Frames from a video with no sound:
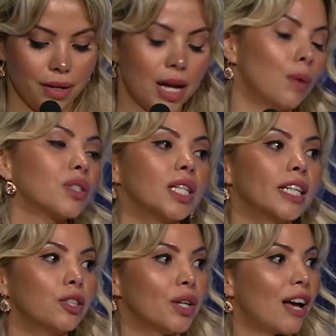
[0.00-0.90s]
I was
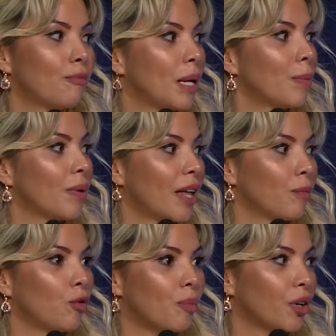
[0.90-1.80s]
lucky to have people that
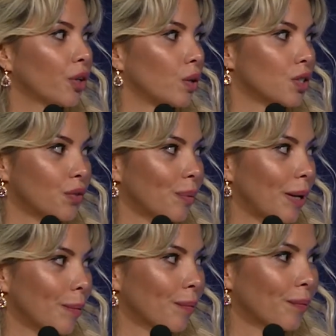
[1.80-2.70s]
moved miracles for
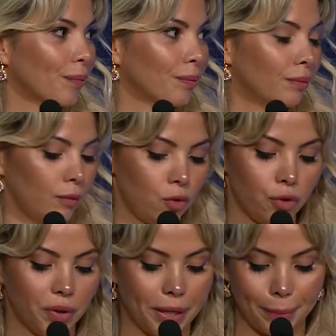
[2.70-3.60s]
me,
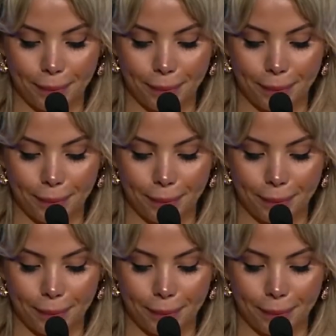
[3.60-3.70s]
truly.